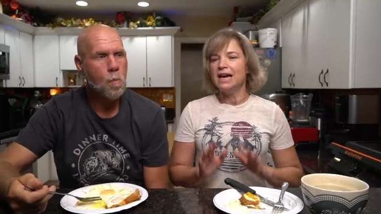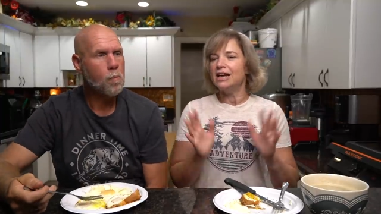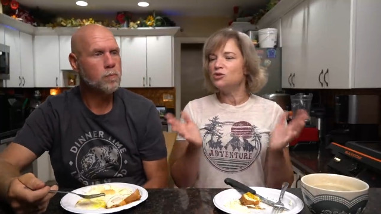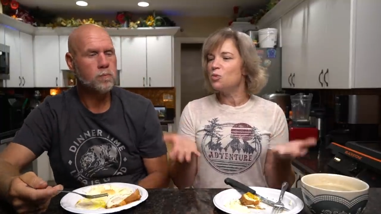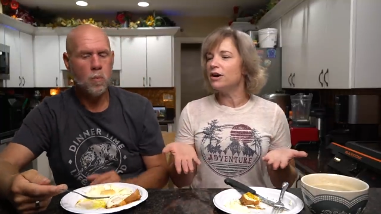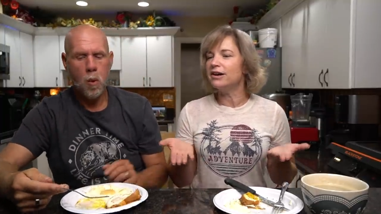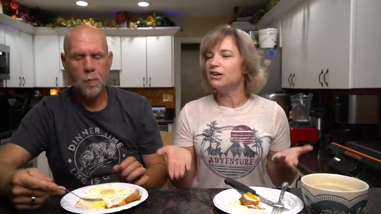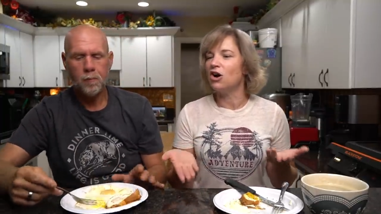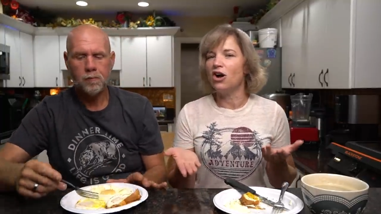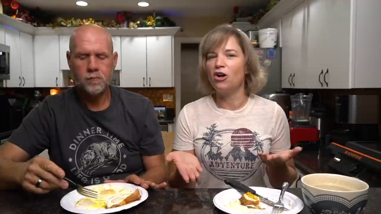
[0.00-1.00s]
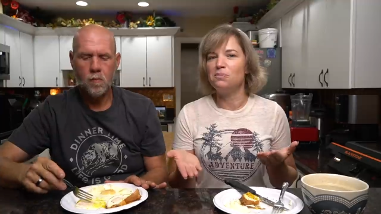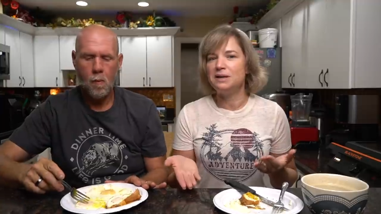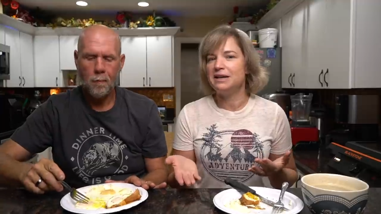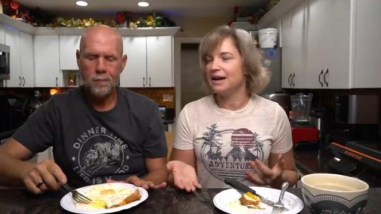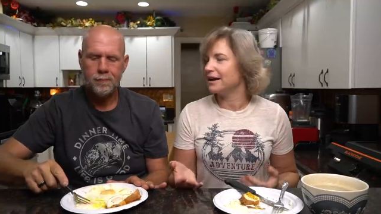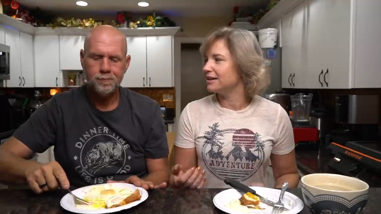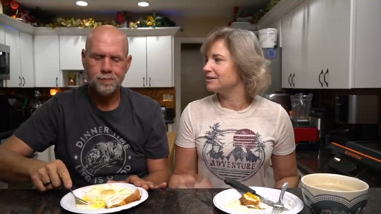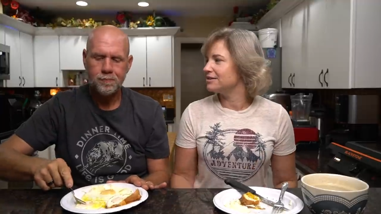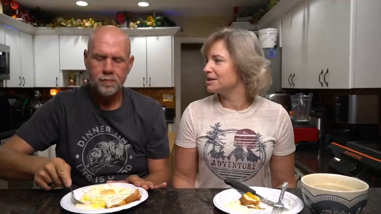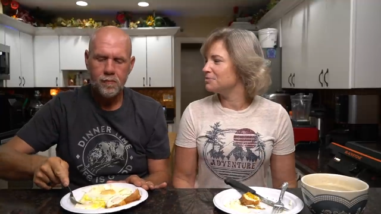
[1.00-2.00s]
Speaker 1: it's where it all
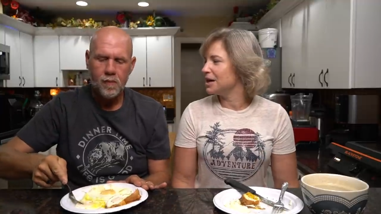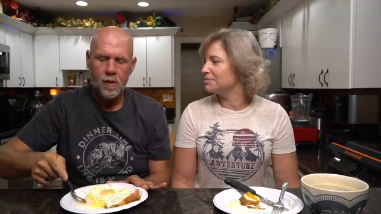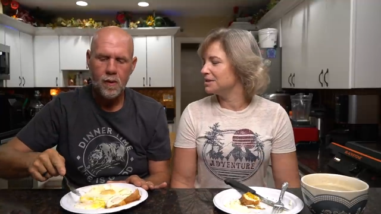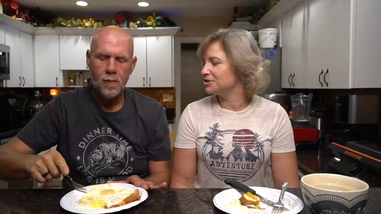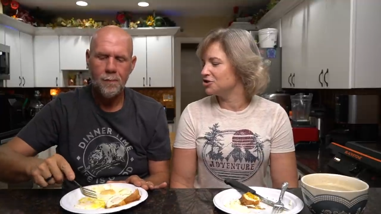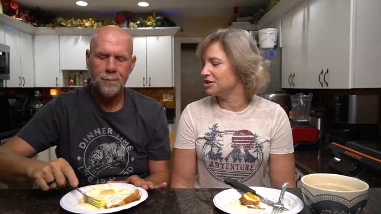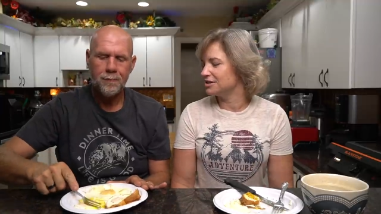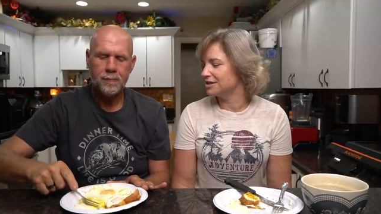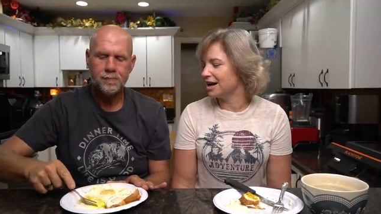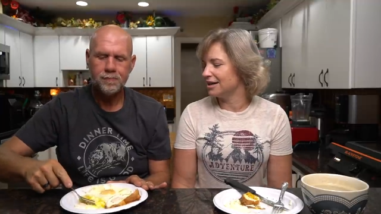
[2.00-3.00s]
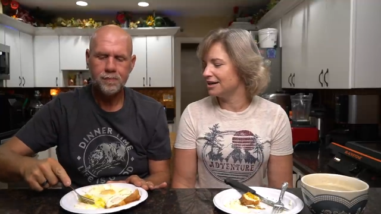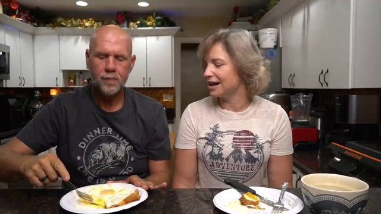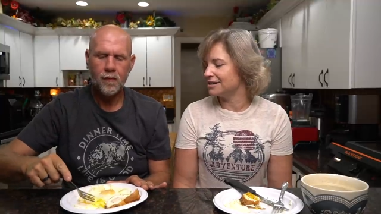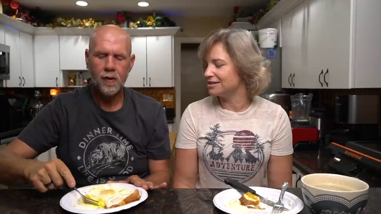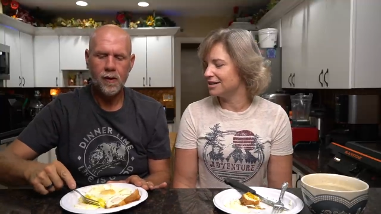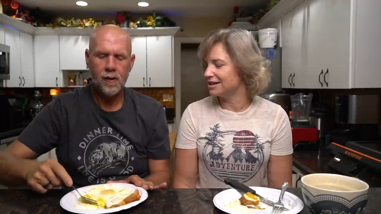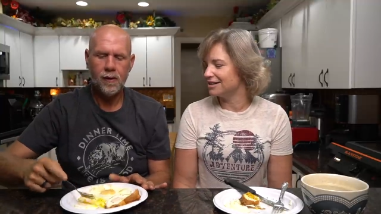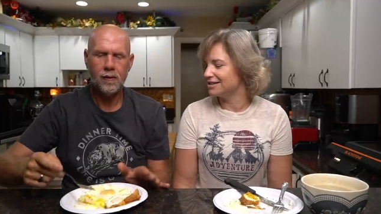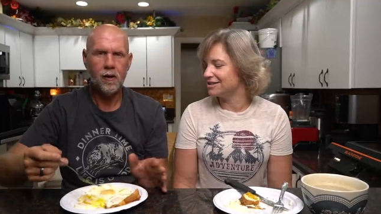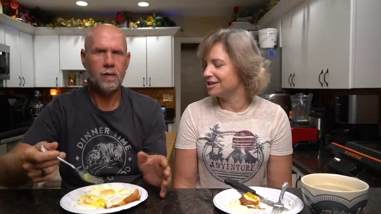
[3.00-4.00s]
began. And sometimes it's just kind of nice
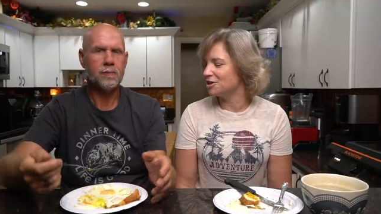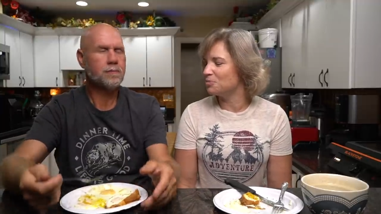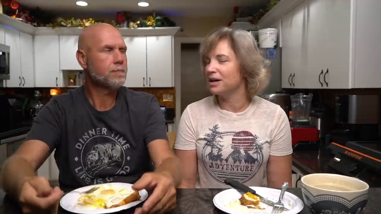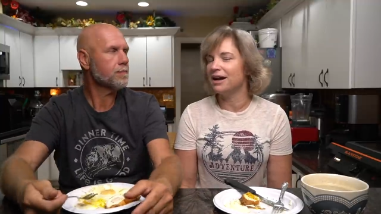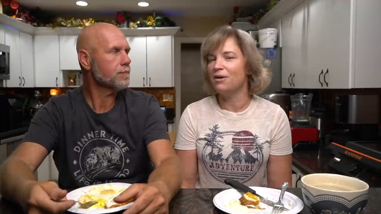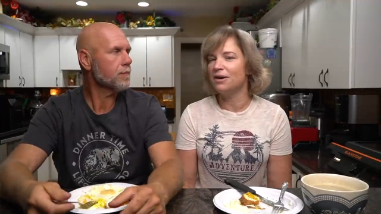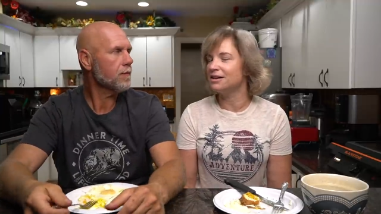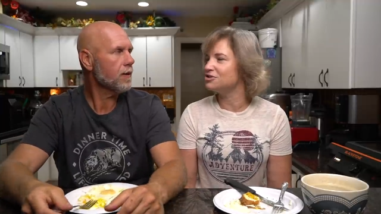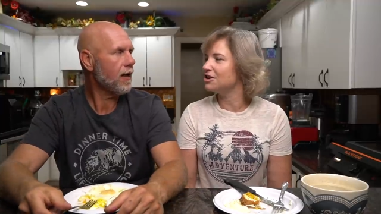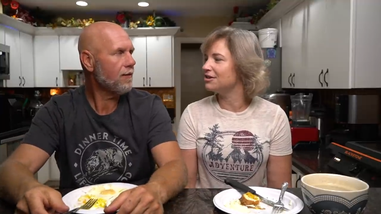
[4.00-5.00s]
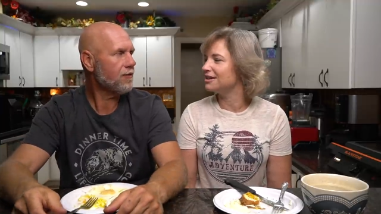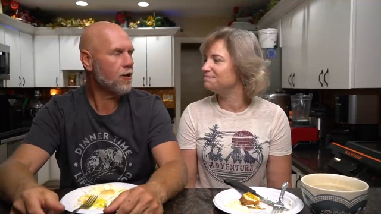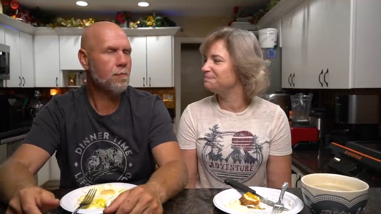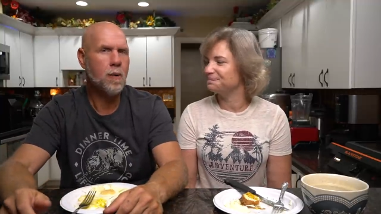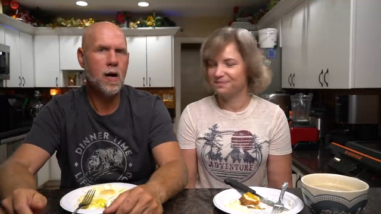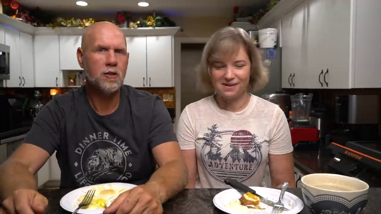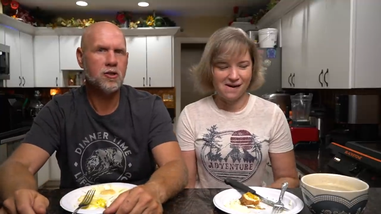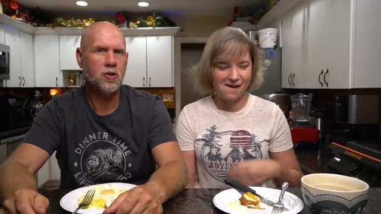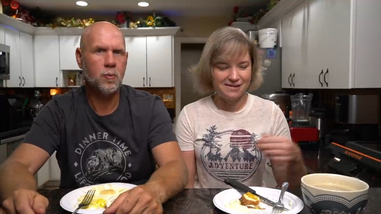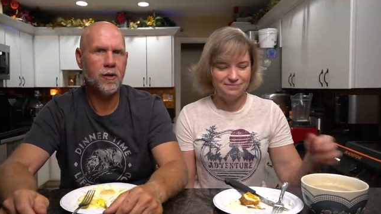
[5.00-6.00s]
to to celebrate how it got started. Have the
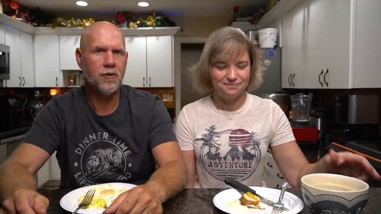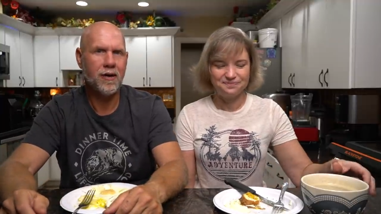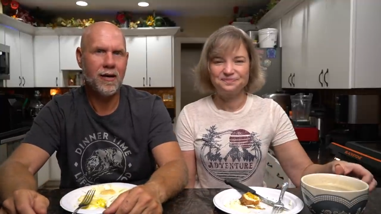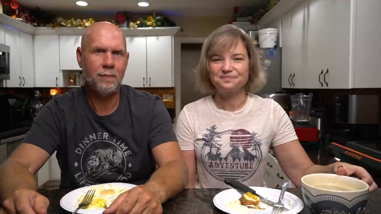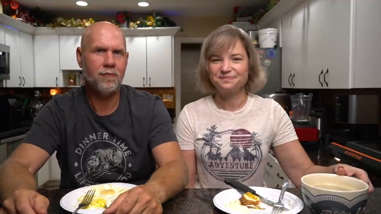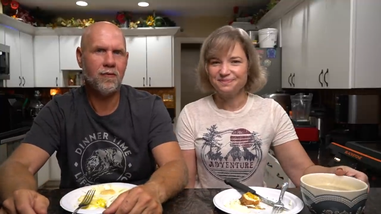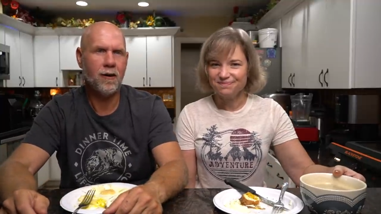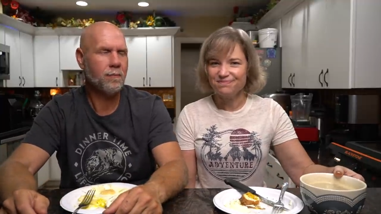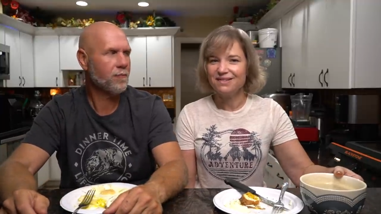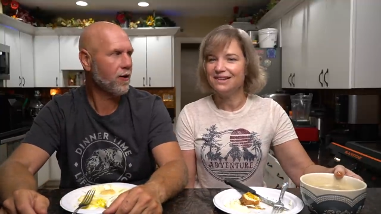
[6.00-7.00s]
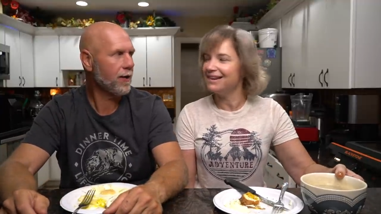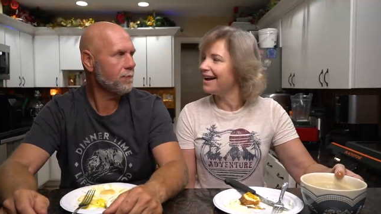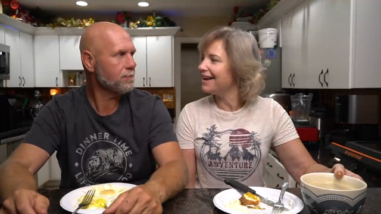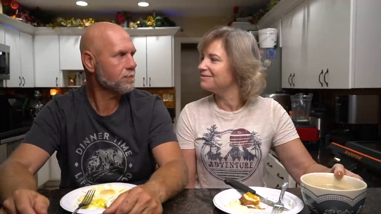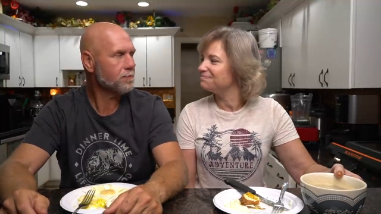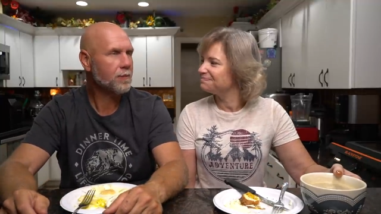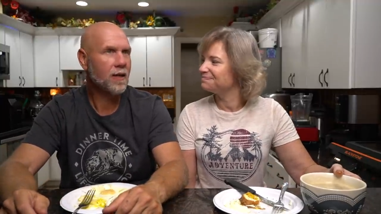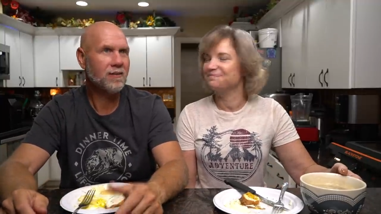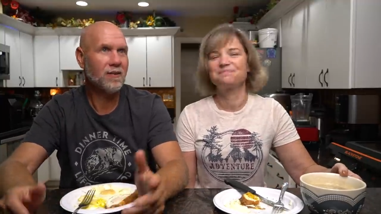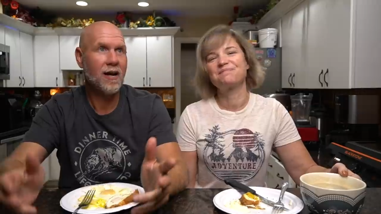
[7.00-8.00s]
Speaker 2: homage to where you came from, right? Yeah.
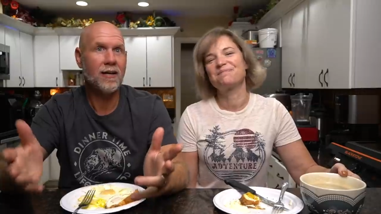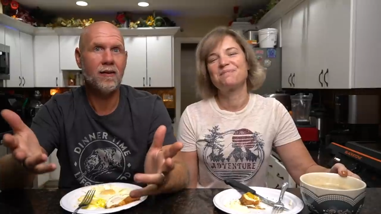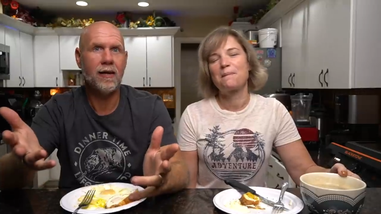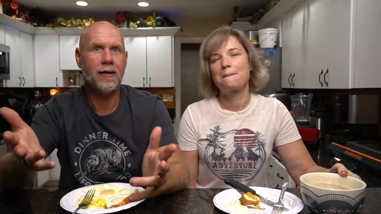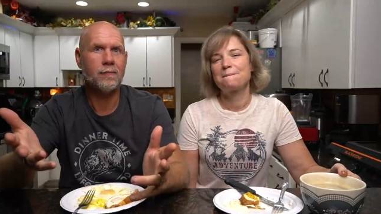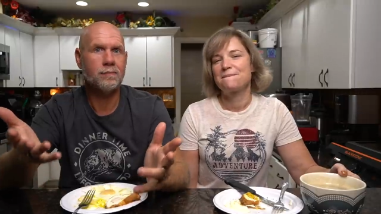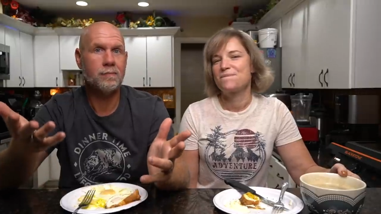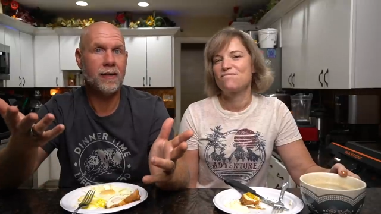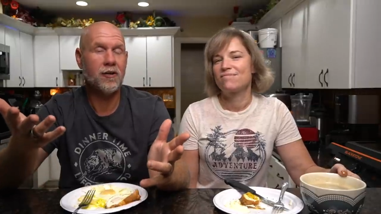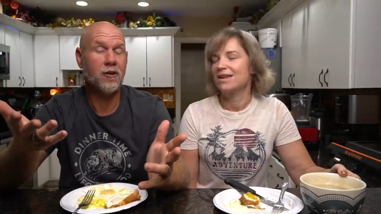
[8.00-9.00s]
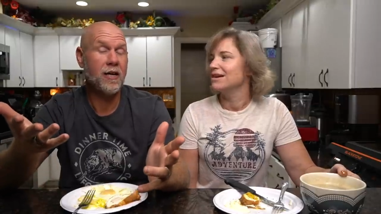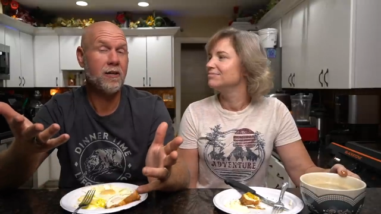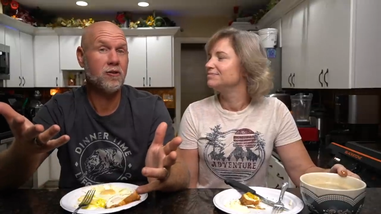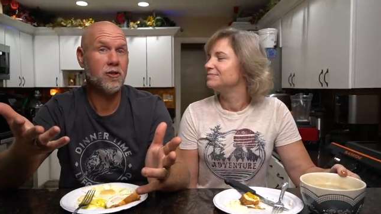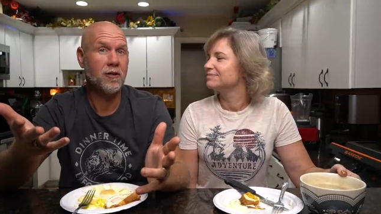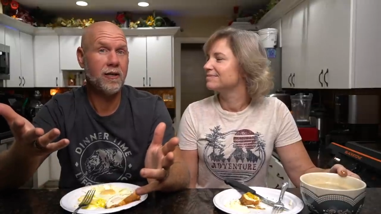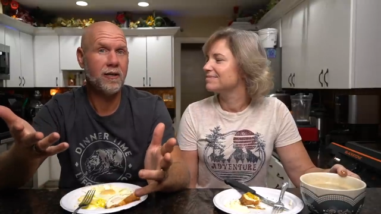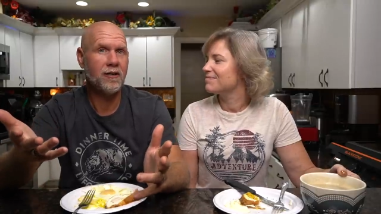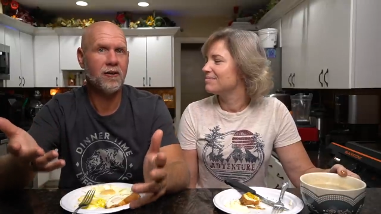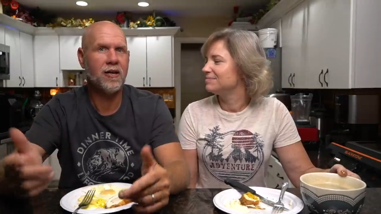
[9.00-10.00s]
It's kind of like in your keto
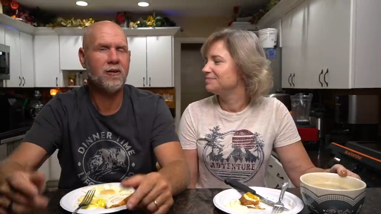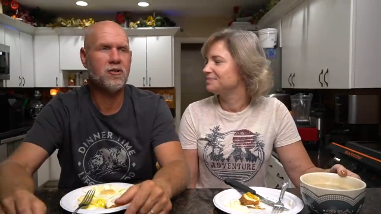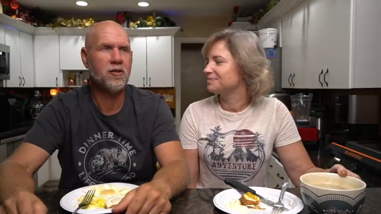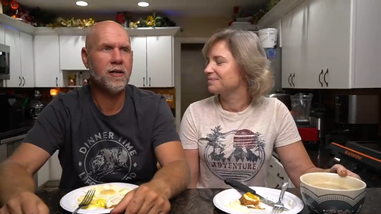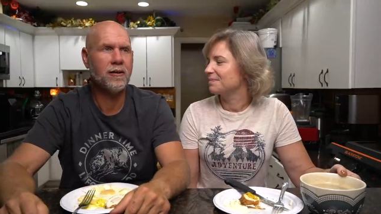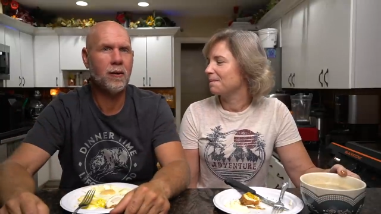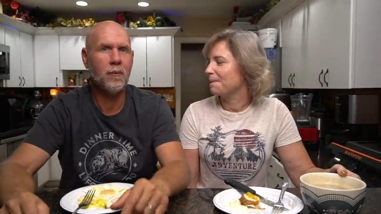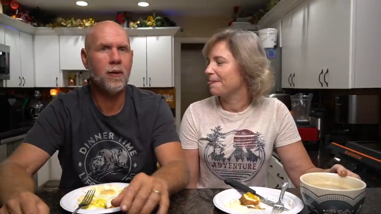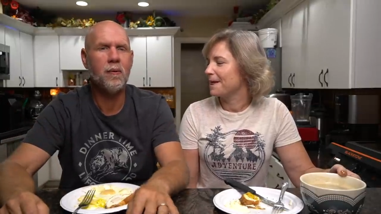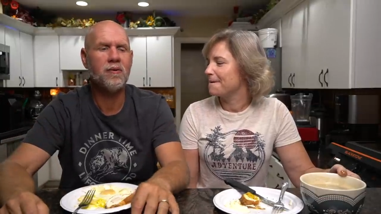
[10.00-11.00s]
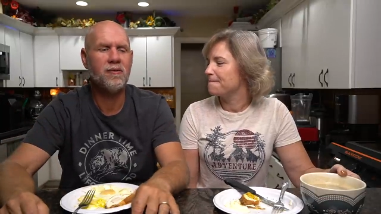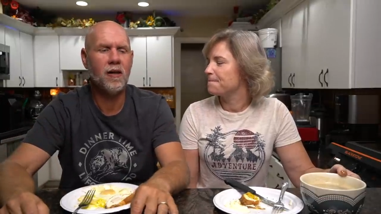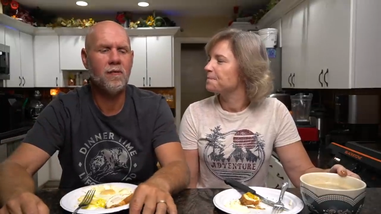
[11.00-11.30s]
journey. In your keto journey, like we always tell